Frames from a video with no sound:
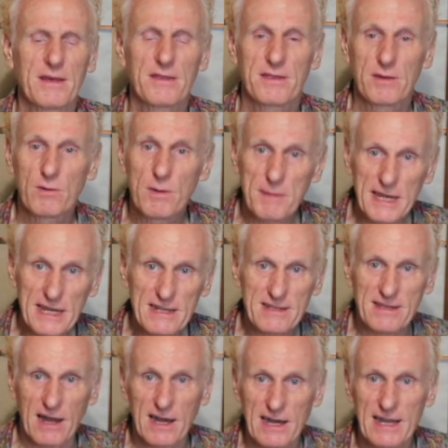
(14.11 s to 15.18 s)
There were many
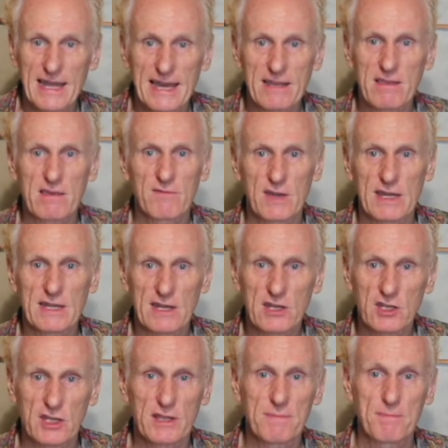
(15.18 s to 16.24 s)
dialects of
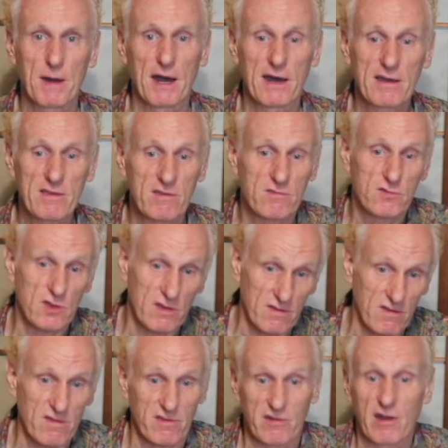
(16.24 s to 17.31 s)
English in the past, just
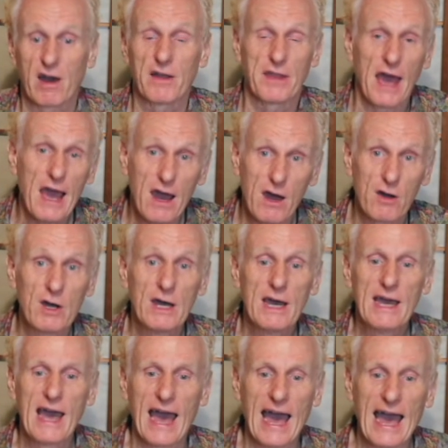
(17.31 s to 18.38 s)
as there are now,
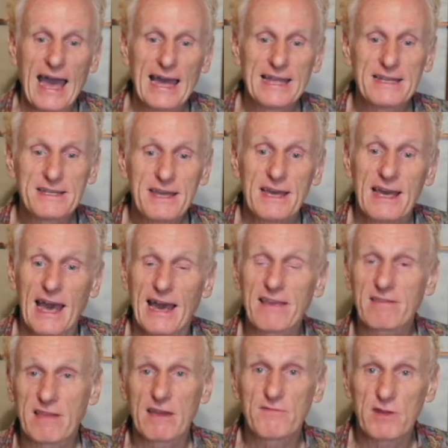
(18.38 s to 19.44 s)
and
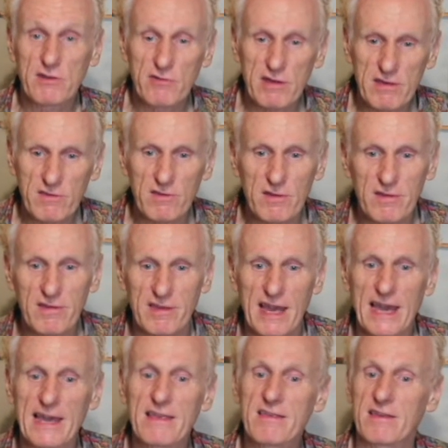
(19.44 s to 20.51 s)
as David Crystal
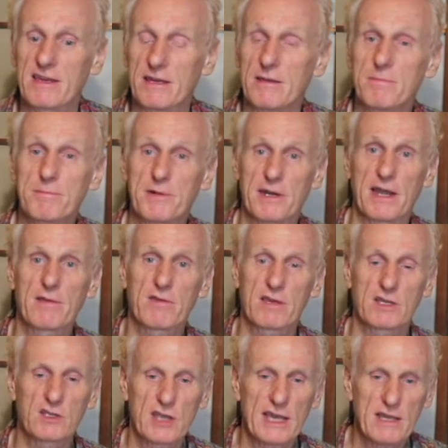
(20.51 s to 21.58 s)
says in
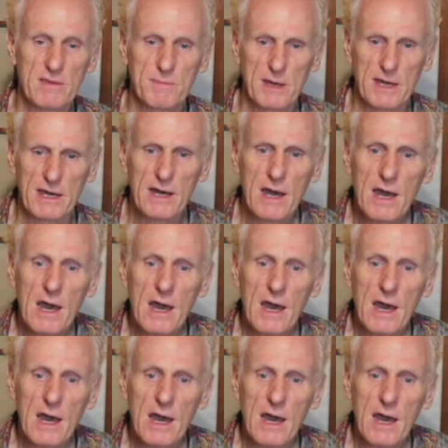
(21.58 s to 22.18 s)
Pronouncing Shakespeare,